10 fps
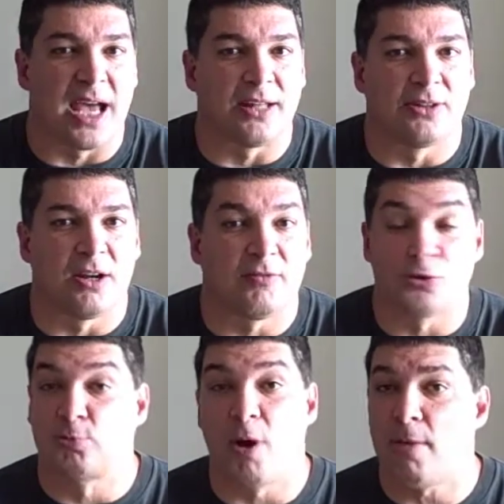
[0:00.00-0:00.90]
out there for
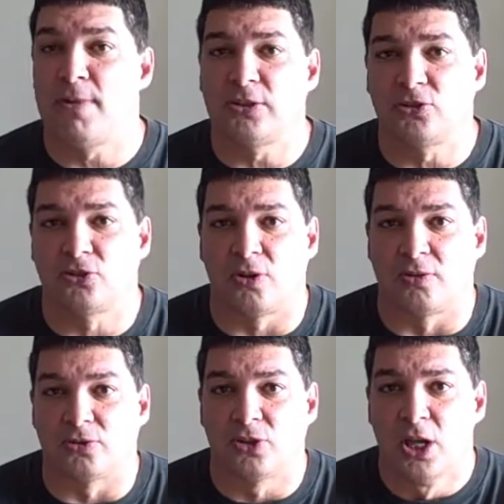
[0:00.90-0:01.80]
small business
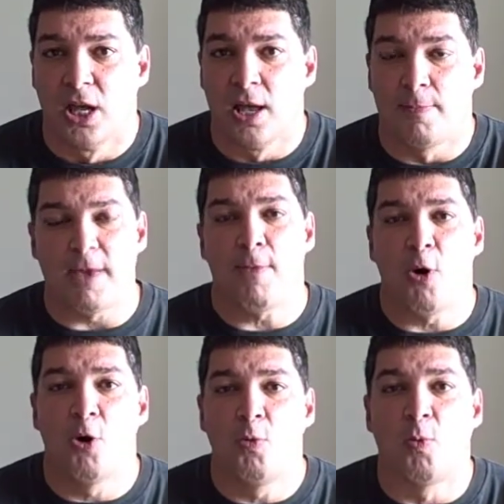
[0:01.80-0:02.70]
owners.
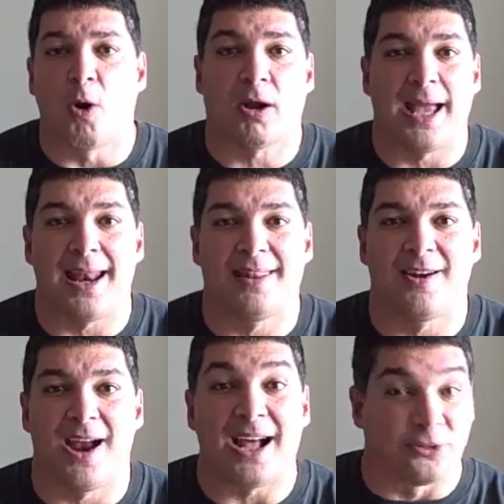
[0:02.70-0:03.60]
People who work out of
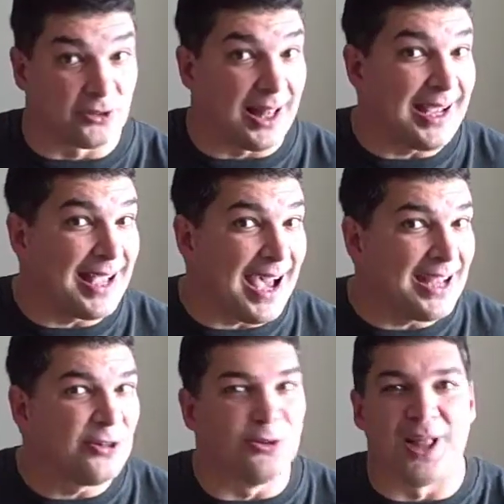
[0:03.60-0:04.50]
their house, like
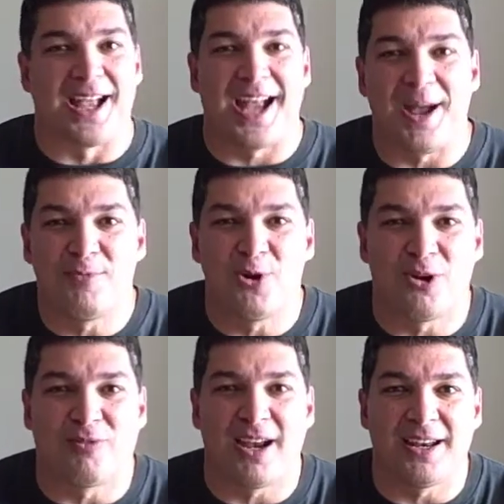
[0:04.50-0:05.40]
I do, like I'm
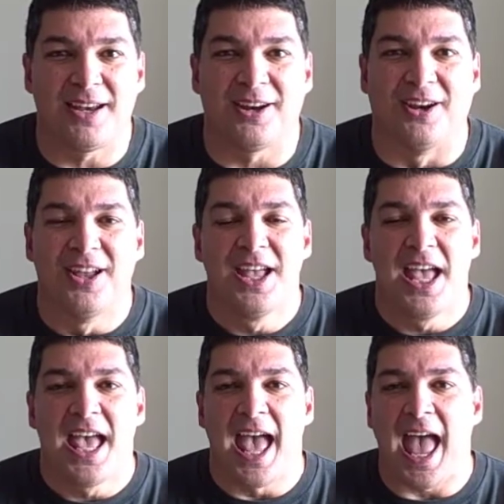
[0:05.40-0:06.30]
doing right here.
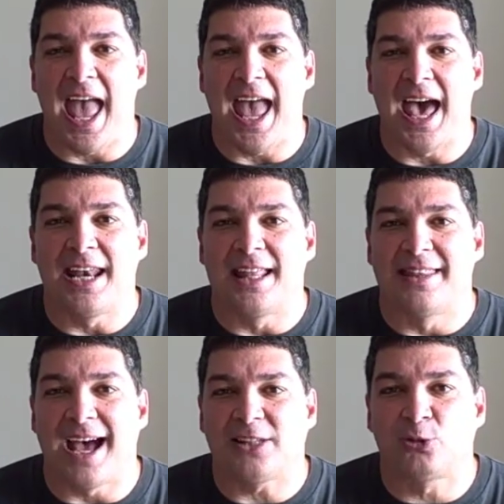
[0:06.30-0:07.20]
And
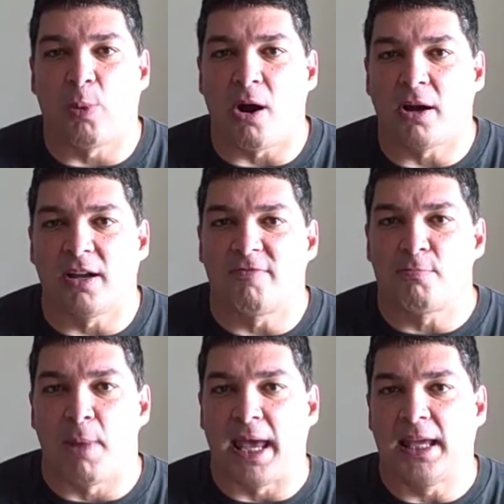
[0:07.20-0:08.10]
that's part
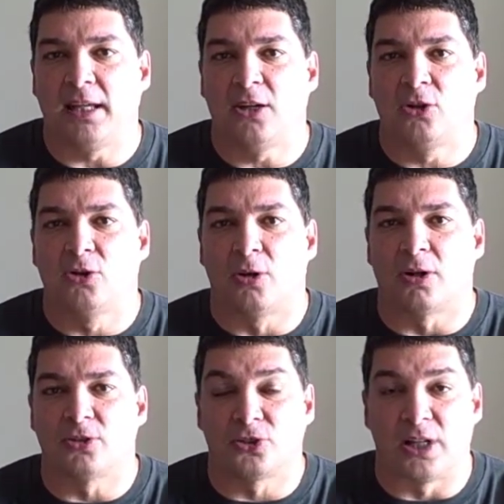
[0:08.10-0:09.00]
of paying
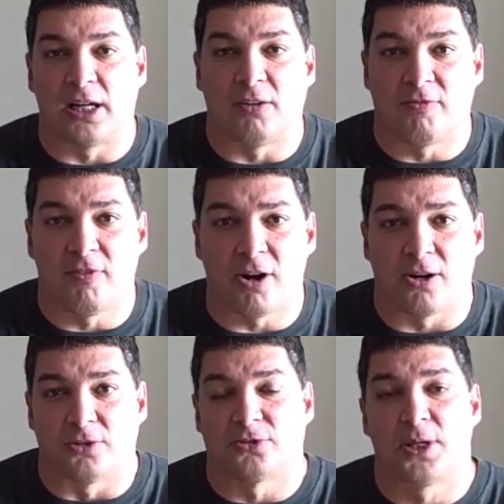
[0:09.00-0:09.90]
yourself
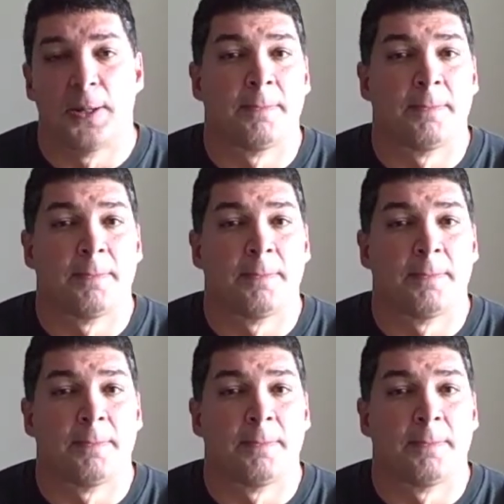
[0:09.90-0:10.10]
first.